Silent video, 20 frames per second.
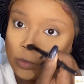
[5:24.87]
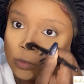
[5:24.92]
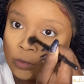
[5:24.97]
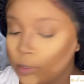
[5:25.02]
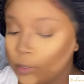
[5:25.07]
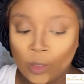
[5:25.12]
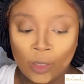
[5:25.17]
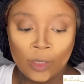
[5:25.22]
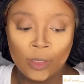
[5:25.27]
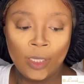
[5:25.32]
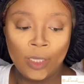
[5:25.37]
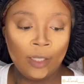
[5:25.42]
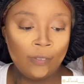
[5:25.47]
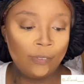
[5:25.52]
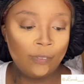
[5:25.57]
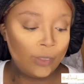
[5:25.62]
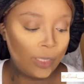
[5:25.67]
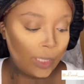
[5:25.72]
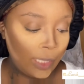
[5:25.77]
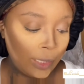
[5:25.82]
All right, now I
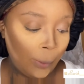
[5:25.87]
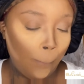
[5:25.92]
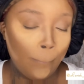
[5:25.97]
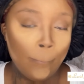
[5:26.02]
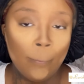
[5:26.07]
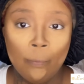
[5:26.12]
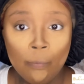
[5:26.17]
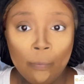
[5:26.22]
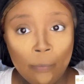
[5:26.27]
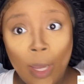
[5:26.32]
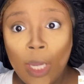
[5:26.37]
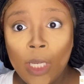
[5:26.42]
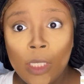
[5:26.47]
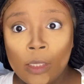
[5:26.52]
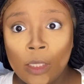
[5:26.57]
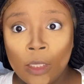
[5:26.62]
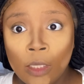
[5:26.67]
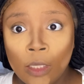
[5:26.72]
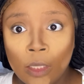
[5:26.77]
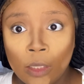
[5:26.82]
feel like I am baked
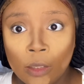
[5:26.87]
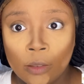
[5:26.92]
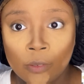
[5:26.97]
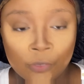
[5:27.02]
enough.